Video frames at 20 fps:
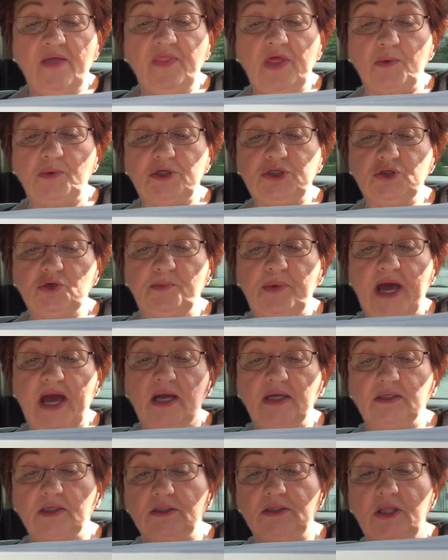They were due
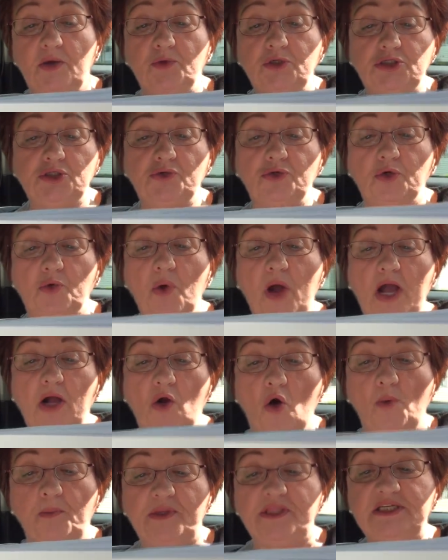back. They were due to
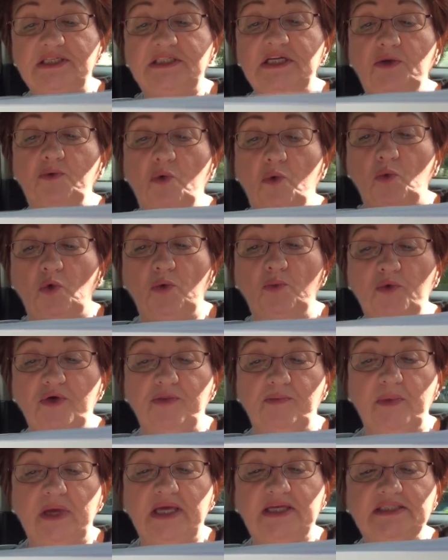crack open the secret room
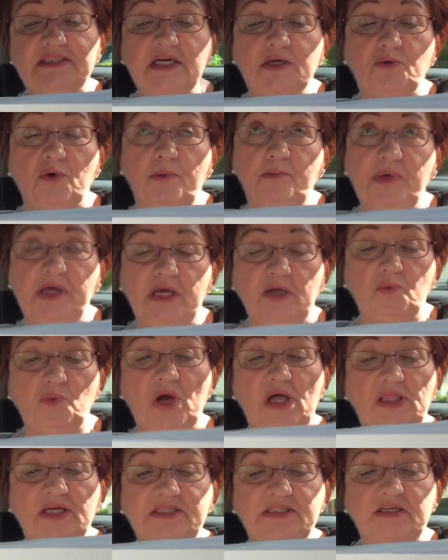with me. Secret being
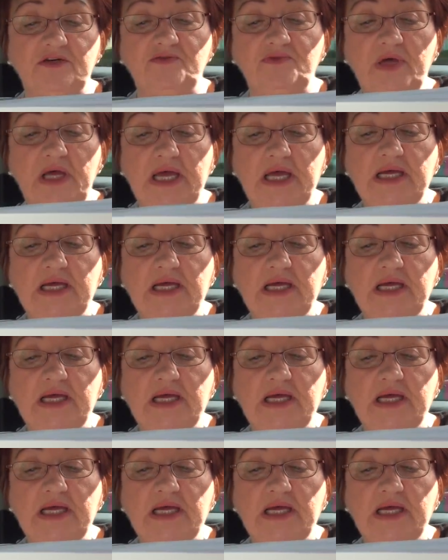relative.